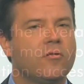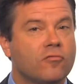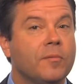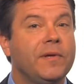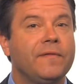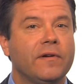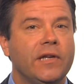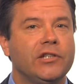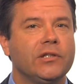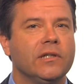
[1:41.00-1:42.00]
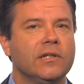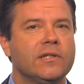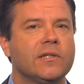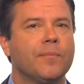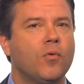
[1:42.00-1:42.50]
Grameen Foundation
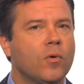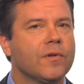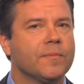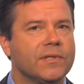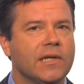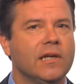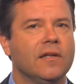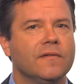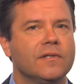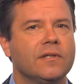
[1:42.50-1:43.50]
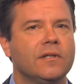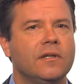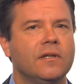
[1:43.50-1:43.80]
enlists the poor themselves,